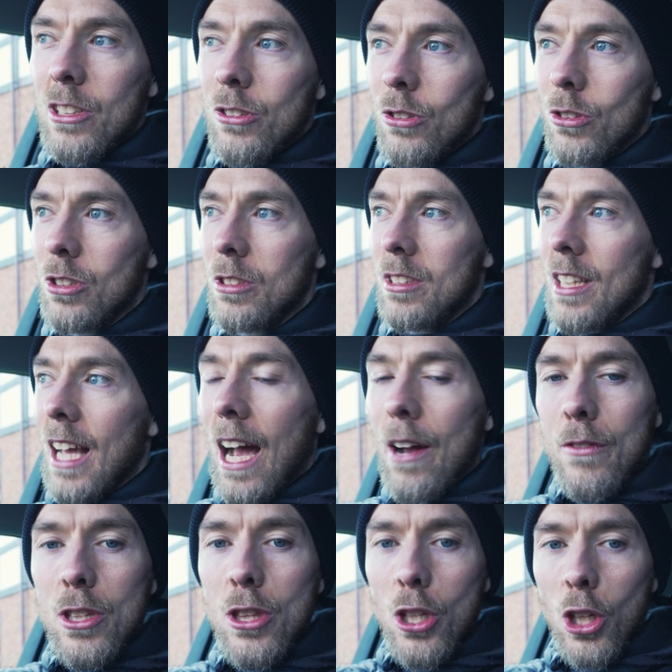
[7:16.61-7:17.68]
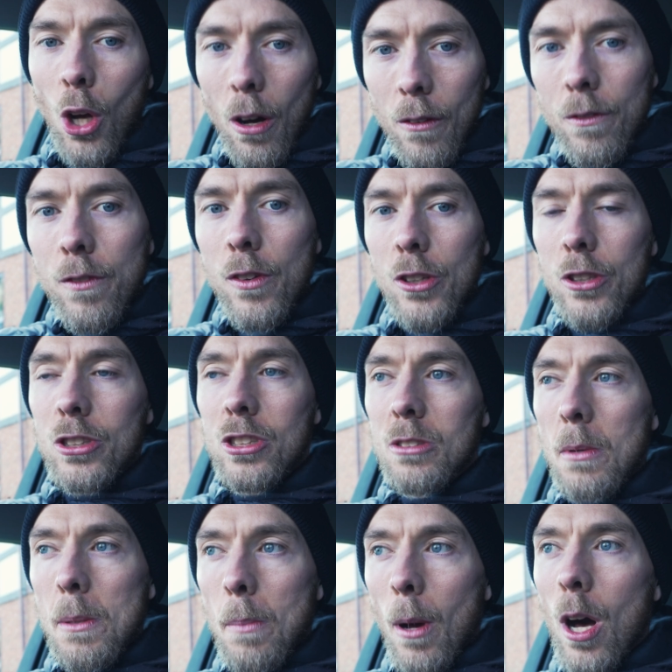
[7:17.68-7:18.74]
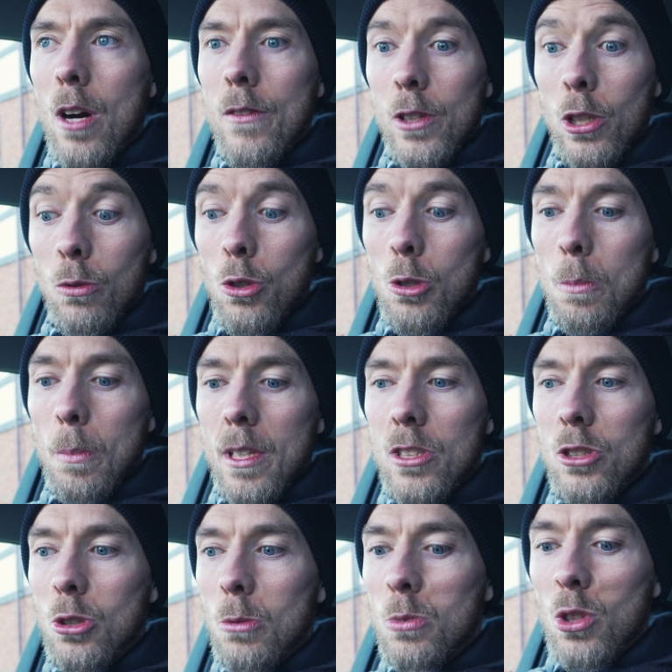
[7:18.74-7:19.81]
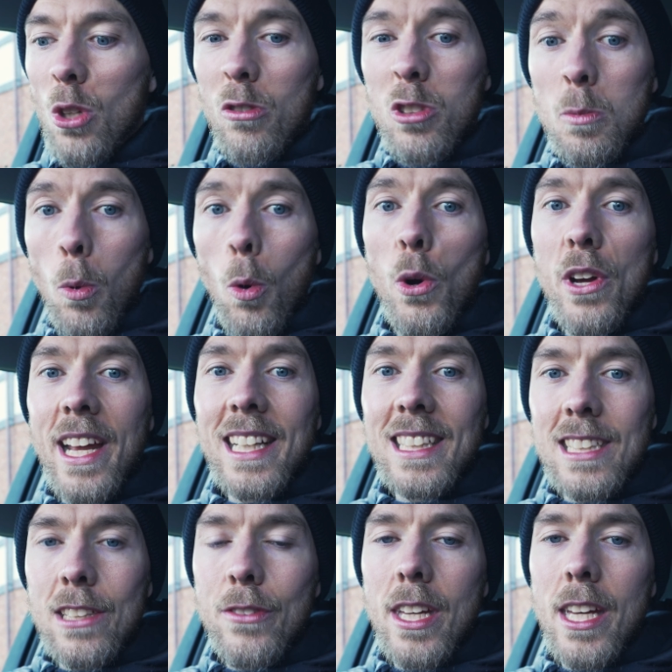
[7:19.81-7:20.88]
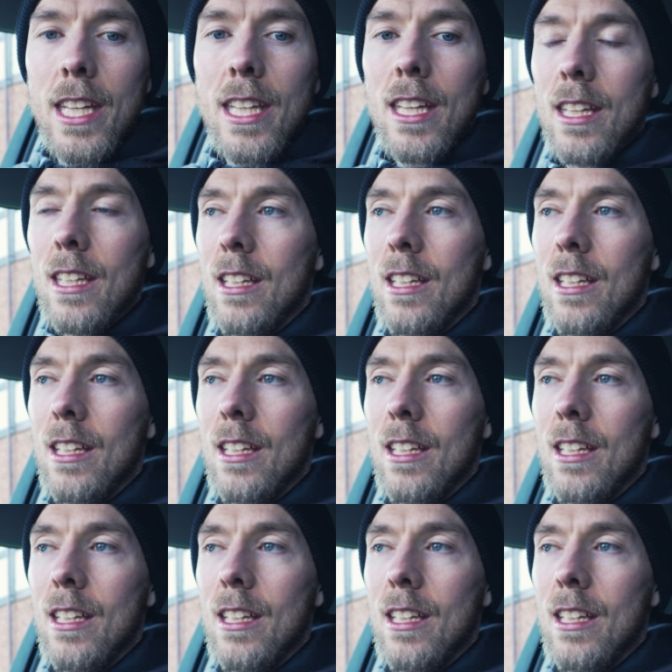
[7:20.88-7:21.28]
just having the confidence to be part of a group in some sort of sporting activity.